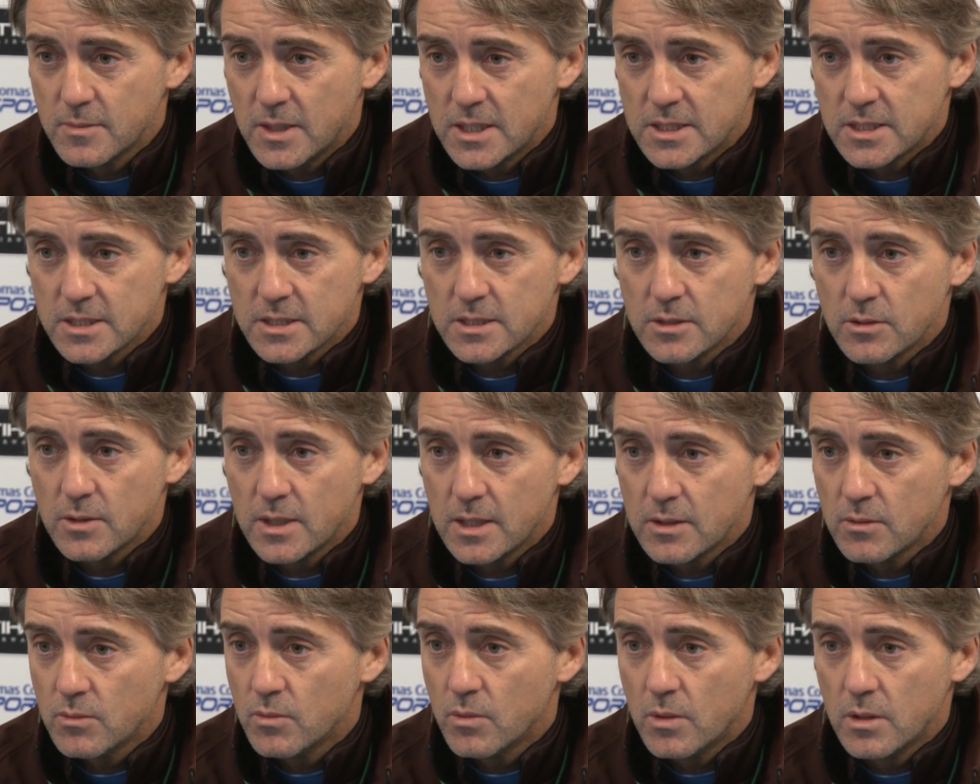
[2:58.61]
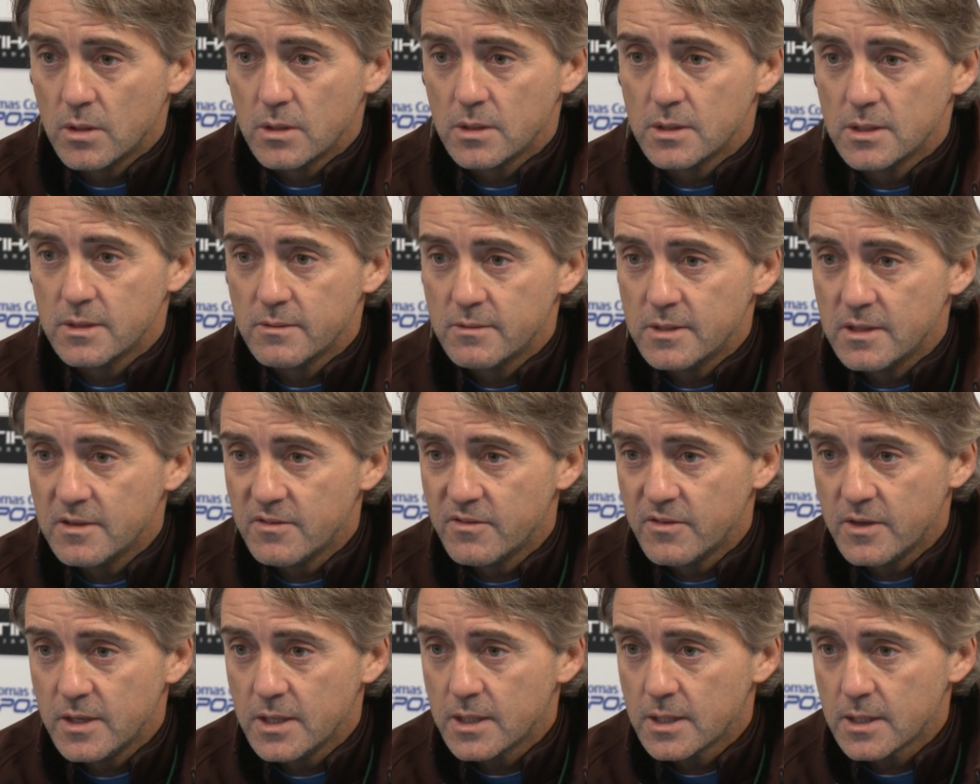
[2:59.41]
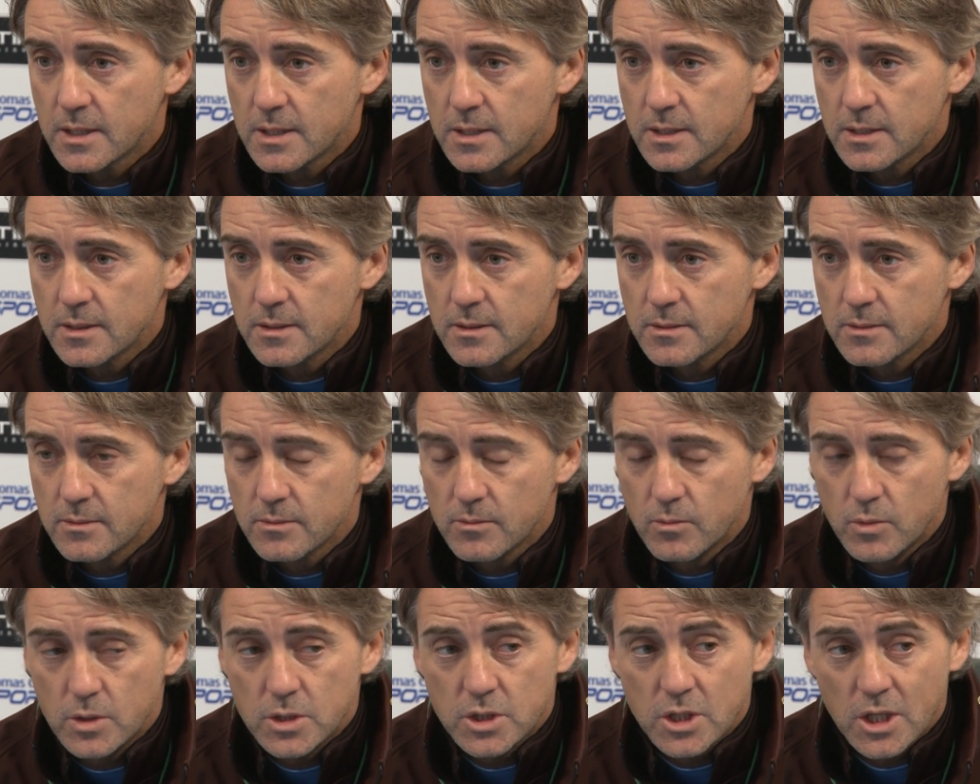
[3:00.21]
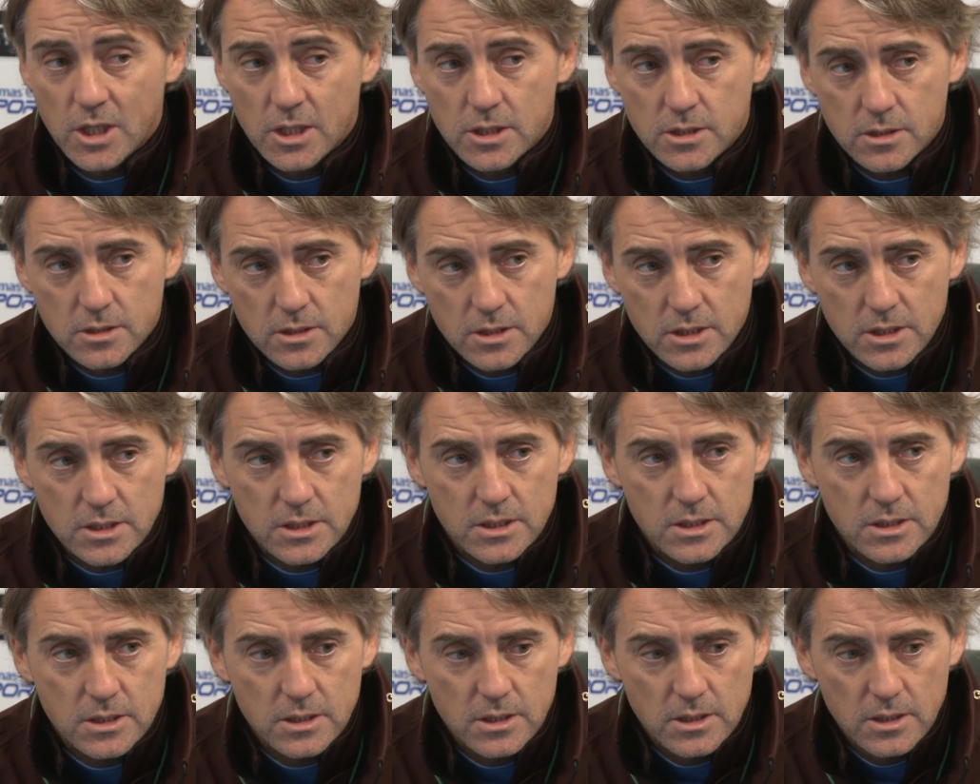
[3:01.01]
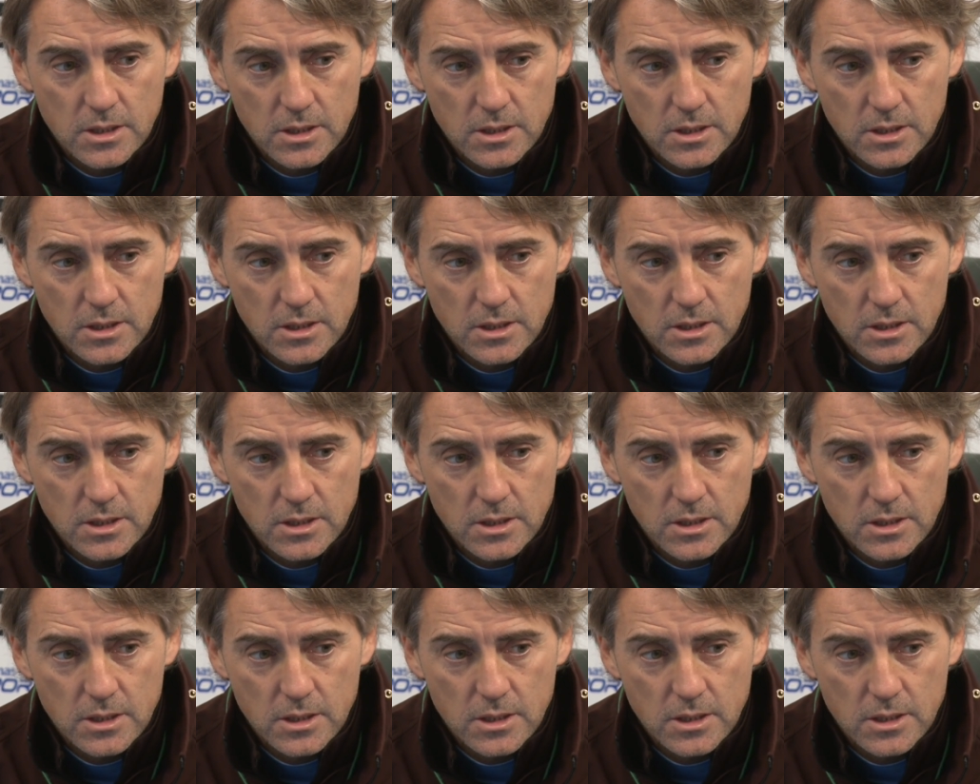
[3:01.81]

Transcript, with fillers: Manchester United won everything, and we changed this,